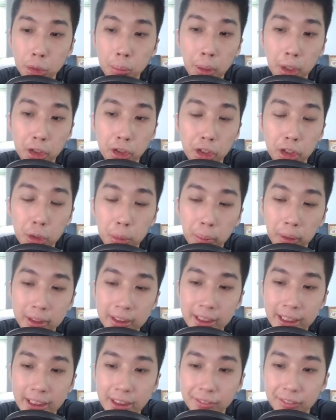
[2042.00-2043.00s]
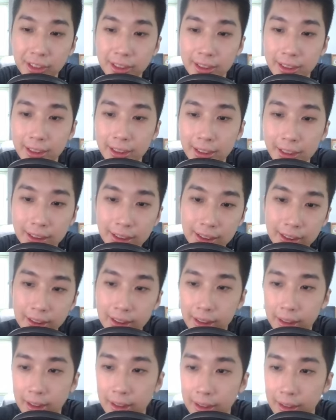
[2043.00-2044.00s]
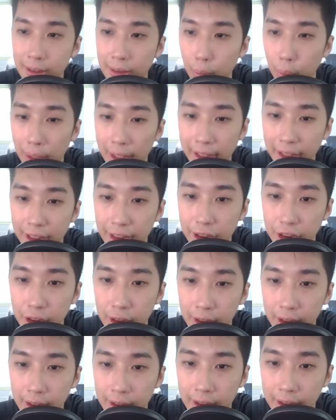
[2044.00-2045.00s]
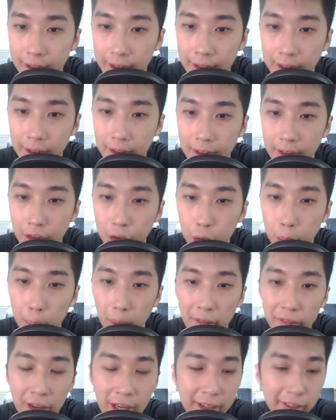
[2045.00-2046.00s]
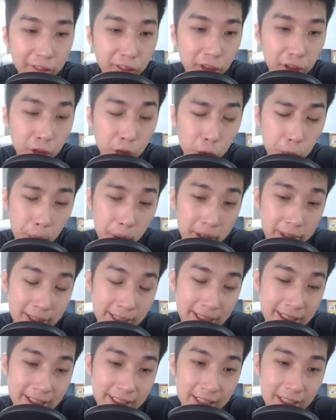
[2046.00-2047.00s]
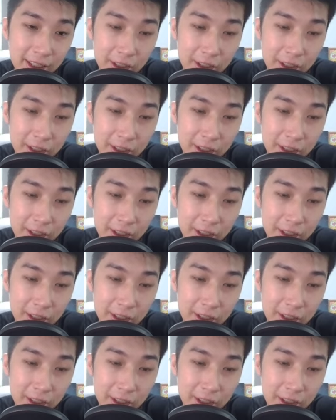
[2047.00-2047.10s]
2.3, 2.6 versus the wet kitchen here 2.5 to 2.6.